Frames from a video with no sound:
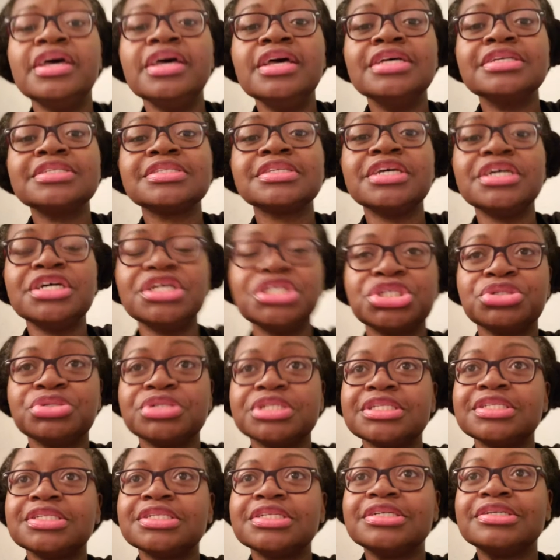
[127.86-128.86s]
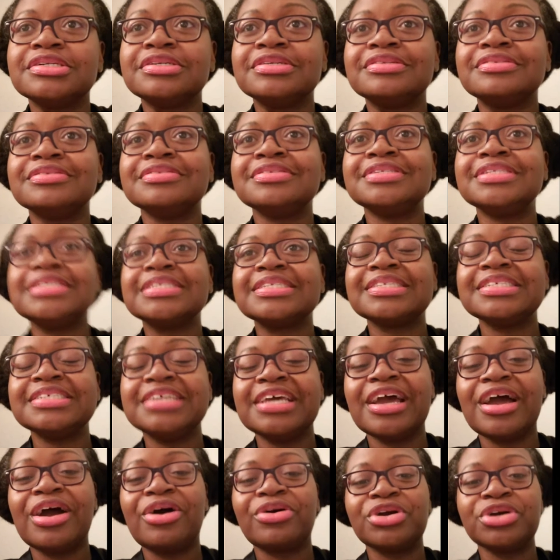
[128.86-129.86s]
It's interesting to see
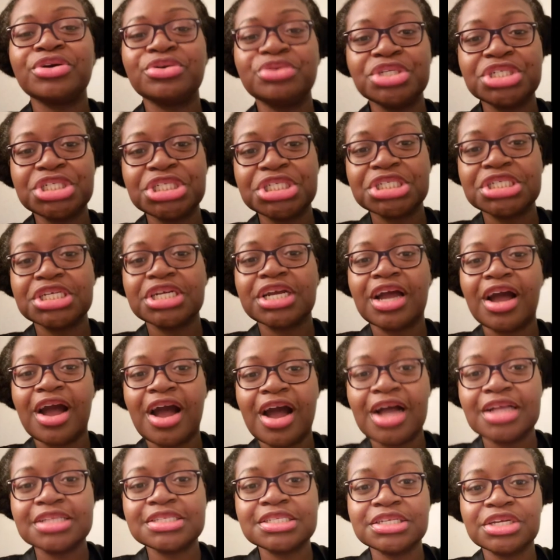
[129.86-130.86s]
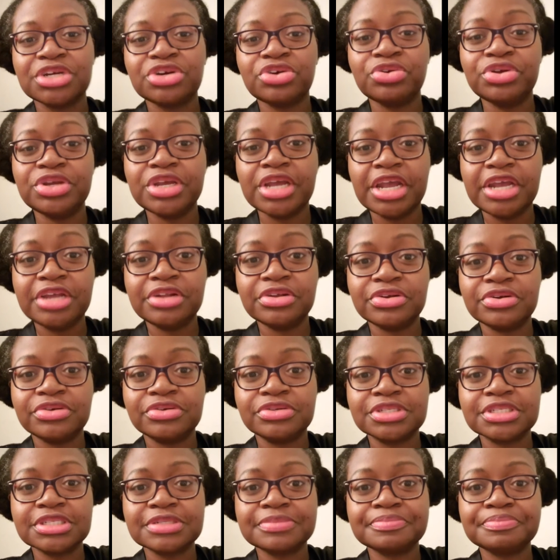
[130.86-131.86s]
how Christian content
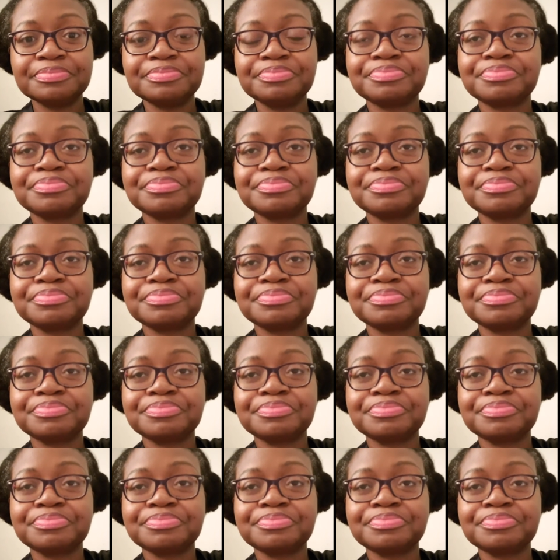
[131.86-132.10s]
creators,